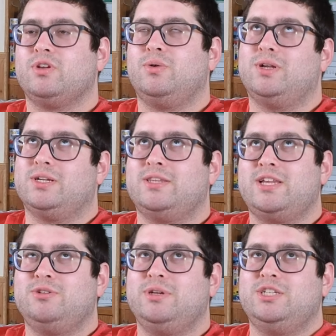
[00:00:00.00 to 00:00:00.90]
Well, then
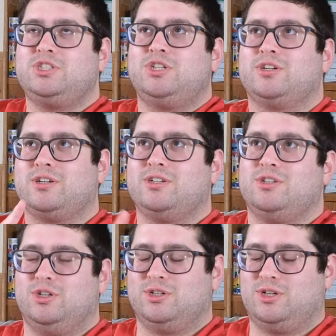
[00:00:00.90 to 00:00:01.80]
you each took
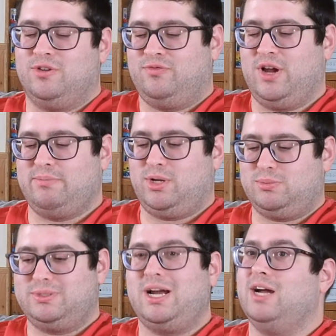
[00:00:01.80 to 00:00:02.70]
your girlfriend
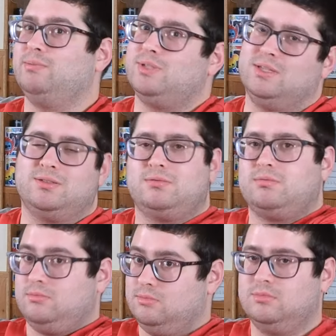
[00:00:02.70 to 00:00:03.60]
multiple times. It's
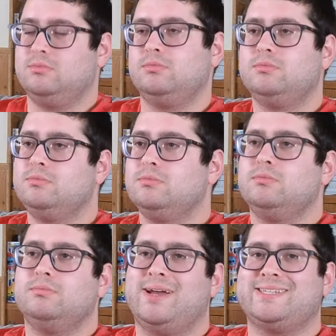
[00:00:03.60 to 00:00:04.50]

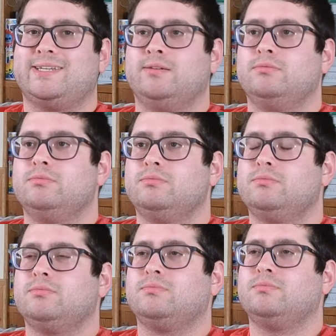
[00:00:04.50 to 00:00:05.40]
messy. You really think
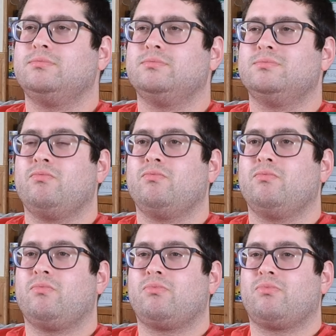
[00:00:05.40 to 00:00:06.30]
it's even? You
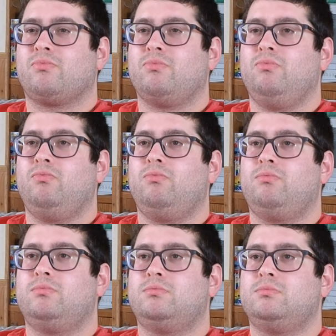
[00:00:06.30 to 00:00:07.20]
guys
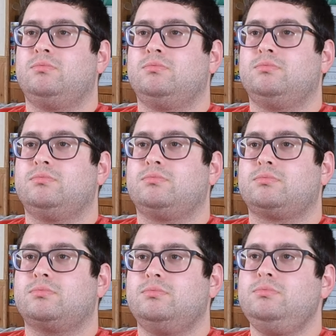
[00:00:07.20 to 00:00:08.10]
sunk my boat,
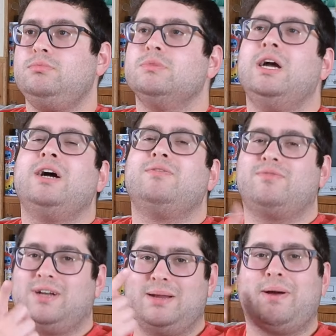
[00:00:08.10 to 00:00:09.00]
allegedly.
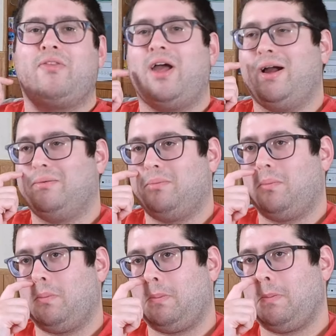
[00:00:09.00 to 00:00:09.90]
Forgot Didn't about that.
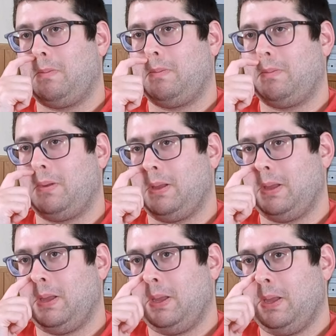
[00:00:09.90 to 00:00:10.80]
Me, me ER,
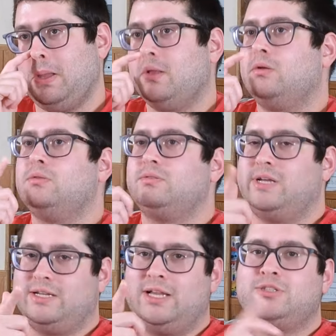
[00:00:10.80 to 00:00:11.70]
that. Yeah,
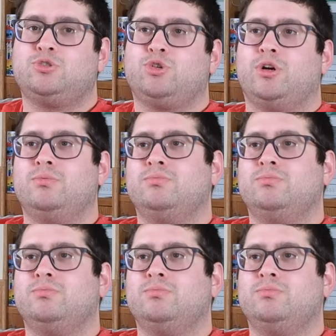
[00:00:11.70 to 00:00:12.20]
that's true.